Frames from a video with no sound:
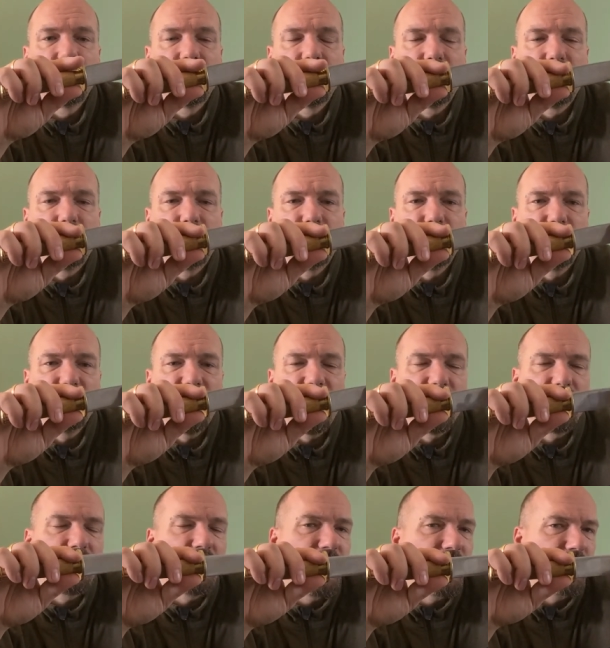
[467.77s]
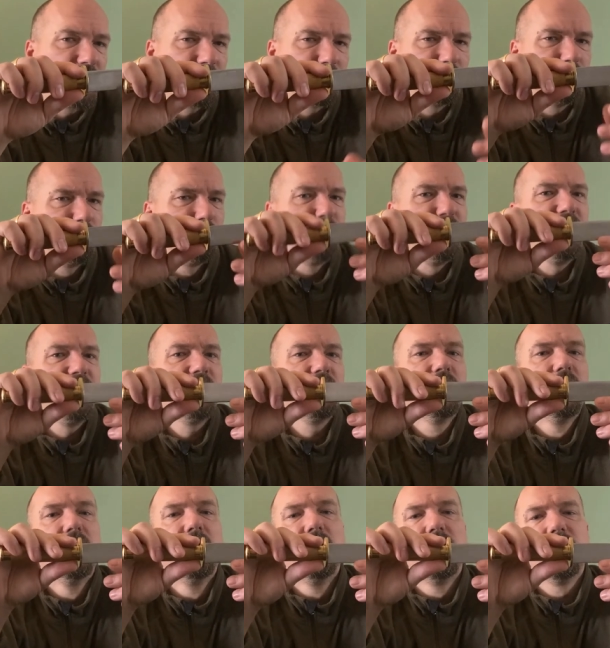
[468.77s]
um, yeah, like being
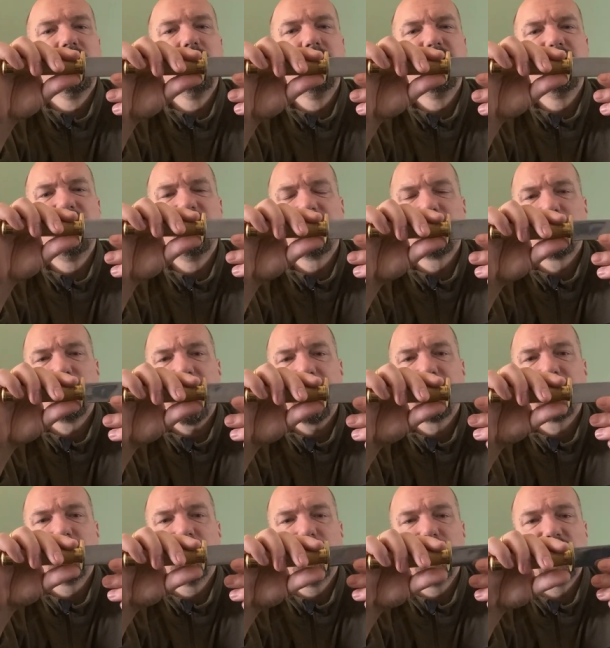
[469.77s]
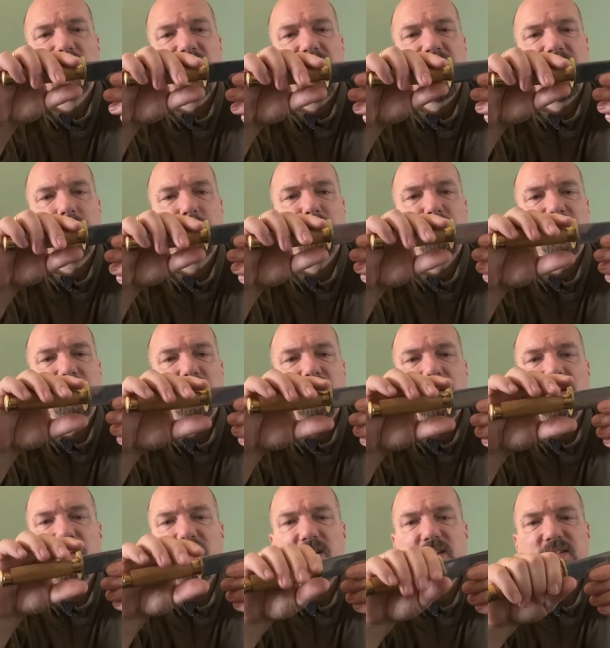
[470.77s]
a little distraction to the hand, but
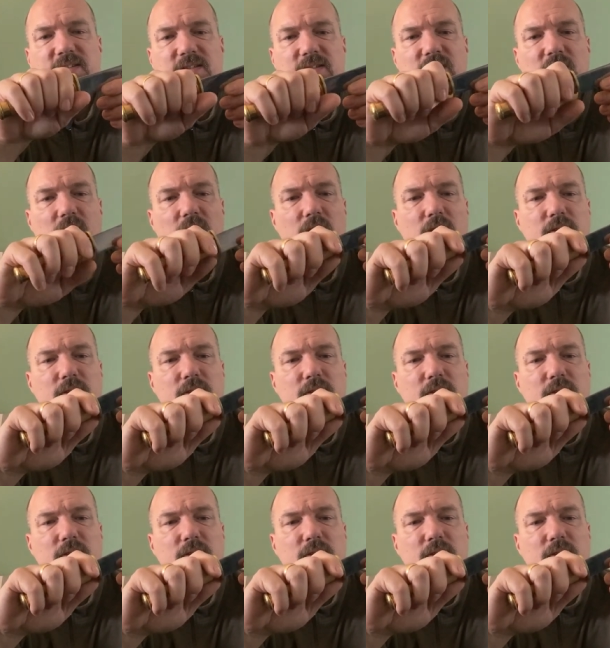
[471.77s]
it isn't.